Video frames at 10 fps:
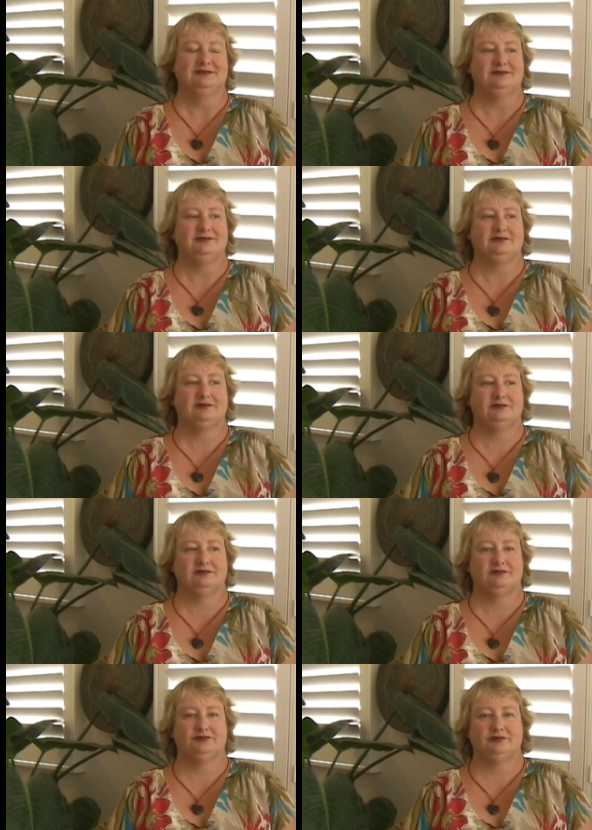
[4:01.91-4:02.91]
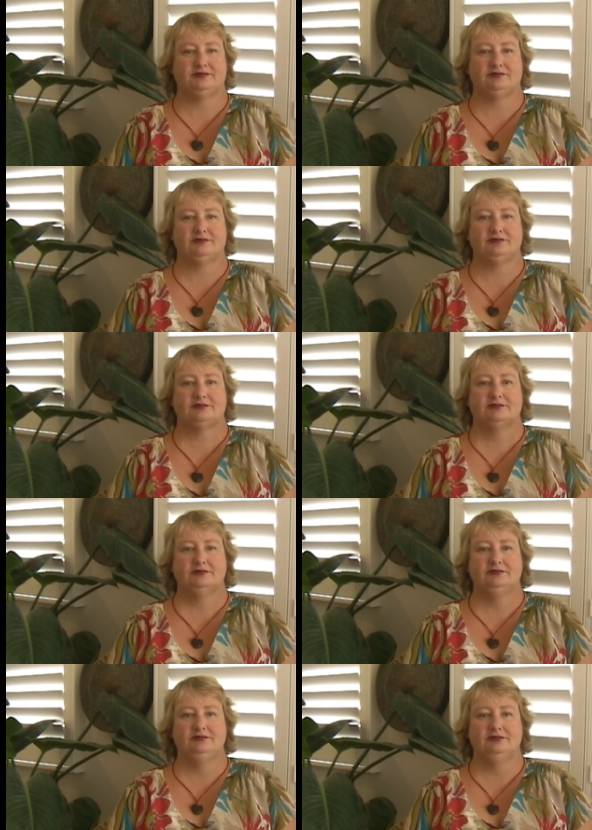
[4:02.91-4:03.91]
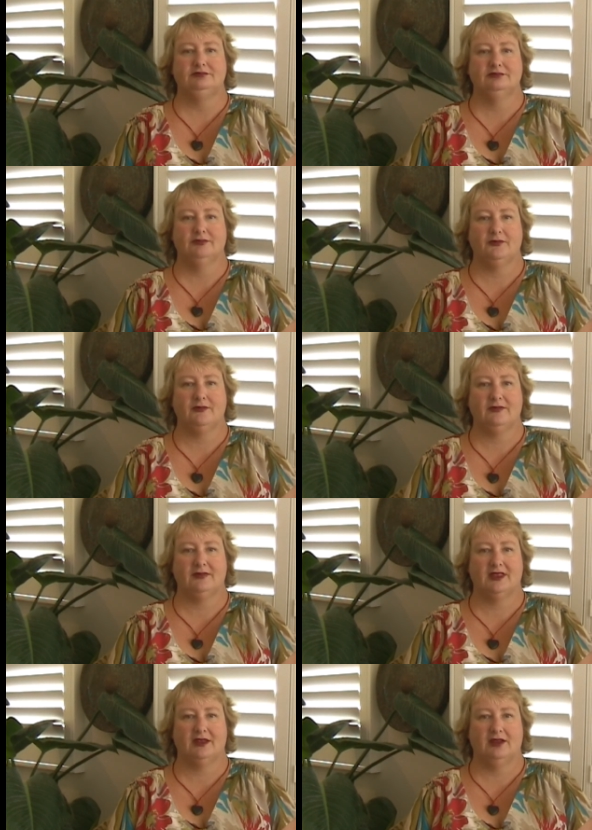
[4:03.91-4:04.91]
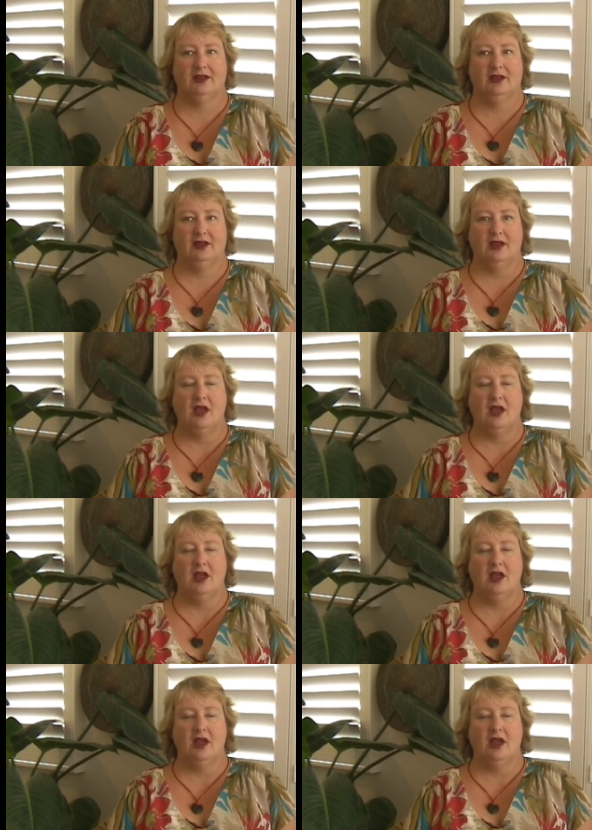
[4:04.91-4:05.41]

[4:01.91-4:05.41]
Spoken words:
So is she a different heroine to others that you've written about?